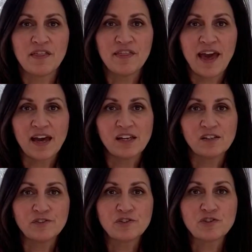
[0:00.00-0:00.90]
that
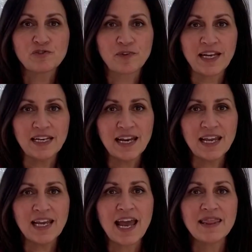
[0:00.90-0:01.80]

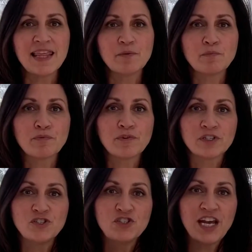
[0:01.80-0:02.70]
straightening and then
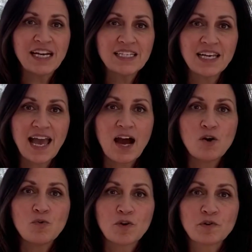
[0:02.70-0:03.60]
projecting
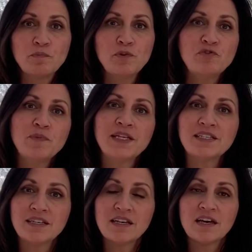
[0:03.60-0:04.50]
outward
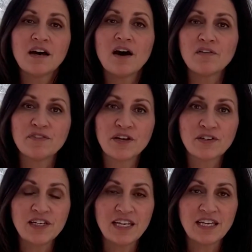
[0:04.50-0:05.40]
movement of their
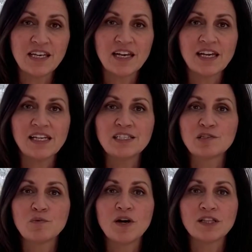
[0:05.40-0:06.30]
knee
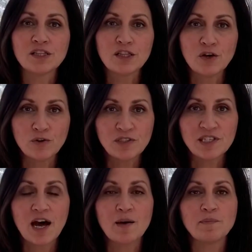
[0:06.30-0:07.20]
is what loads
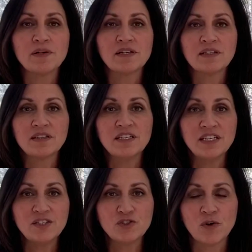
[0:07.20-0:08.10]
up the
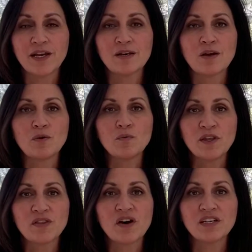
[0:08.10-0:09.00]
knee joint
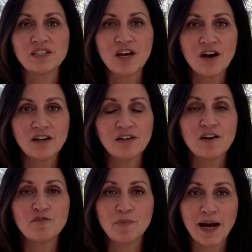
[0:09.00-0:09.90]
with a ton
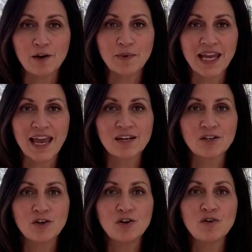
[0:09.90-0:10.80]
of
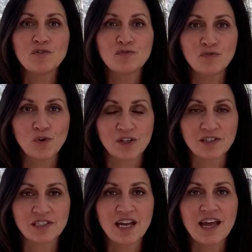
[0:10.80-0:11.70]
biomechanical
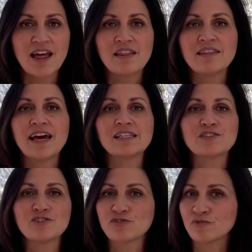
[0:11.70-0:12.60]
force that
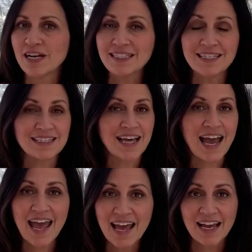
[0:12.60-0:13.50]
stresses the
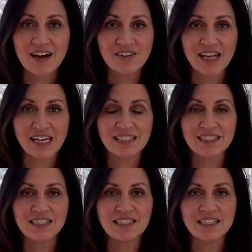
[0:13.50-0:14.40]
heck out of that
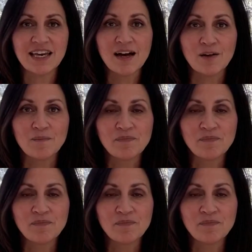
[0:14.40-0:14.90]
CCL.